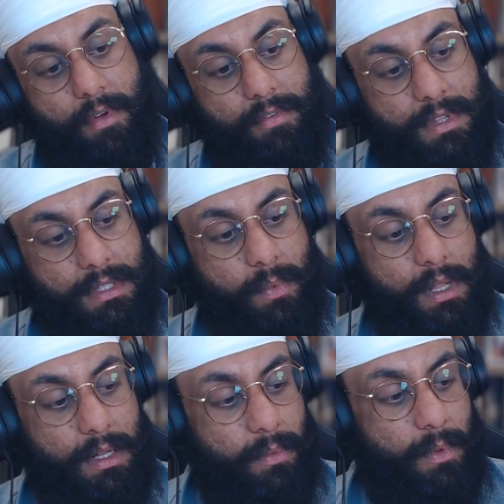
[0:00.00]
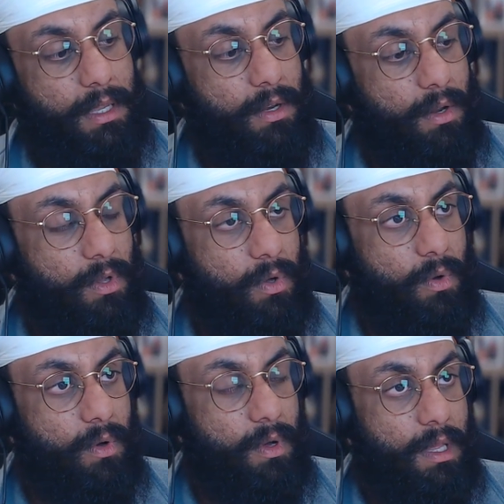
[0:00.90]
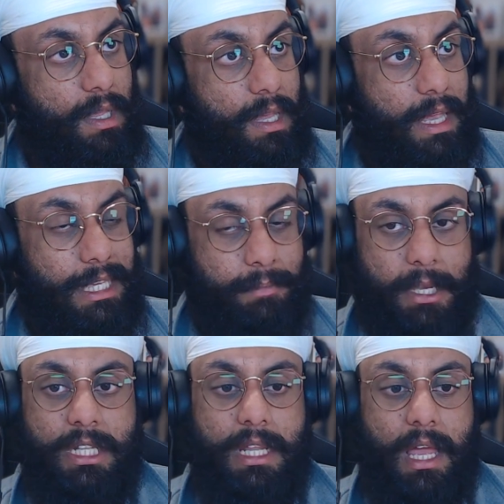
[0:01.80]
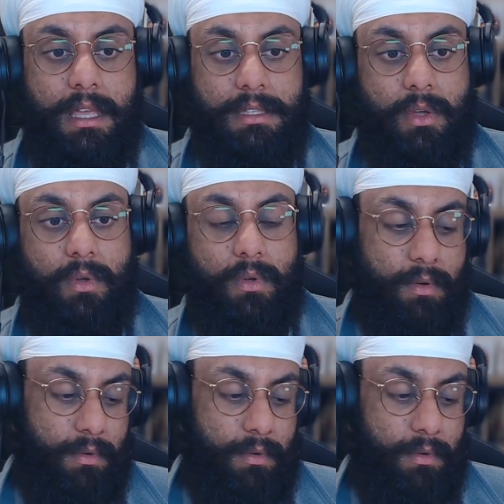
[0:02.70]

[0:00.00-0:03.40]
of this world where you know you're especially uh, so